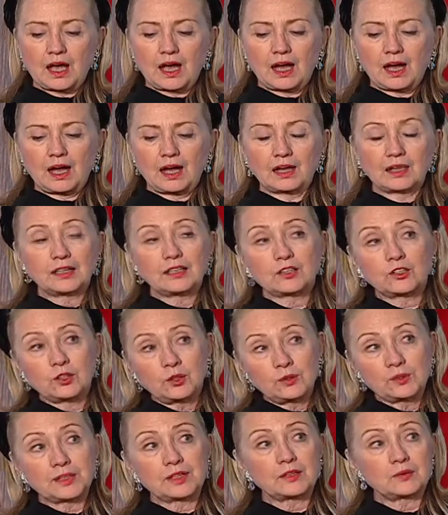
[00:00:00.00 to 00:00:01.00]

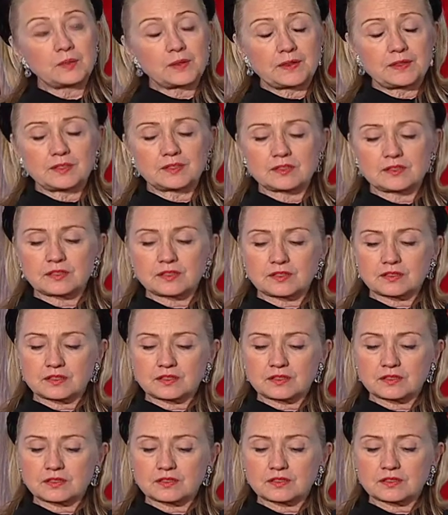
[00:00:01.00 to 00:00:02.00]
including with the
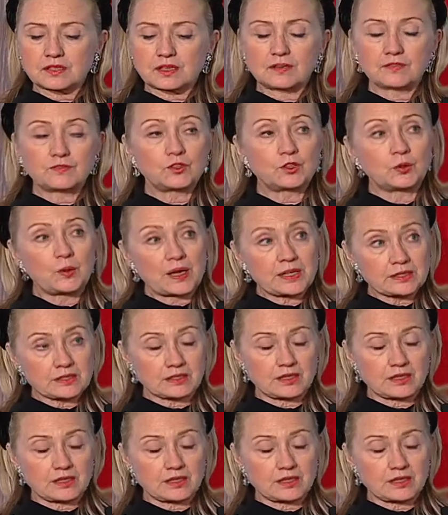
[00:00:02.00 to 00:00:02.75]
assistance of U.S.